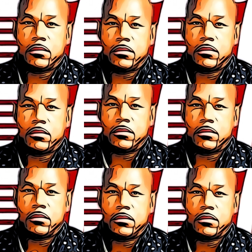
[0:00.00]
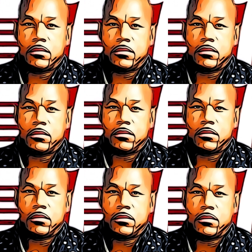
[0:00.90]

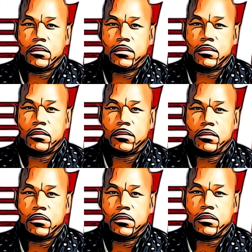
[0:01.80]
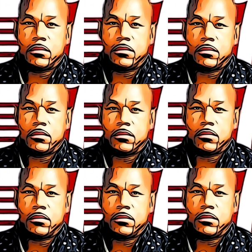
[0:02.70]

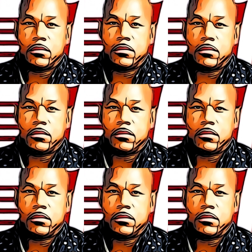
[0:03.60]
No one is speaking in this clip.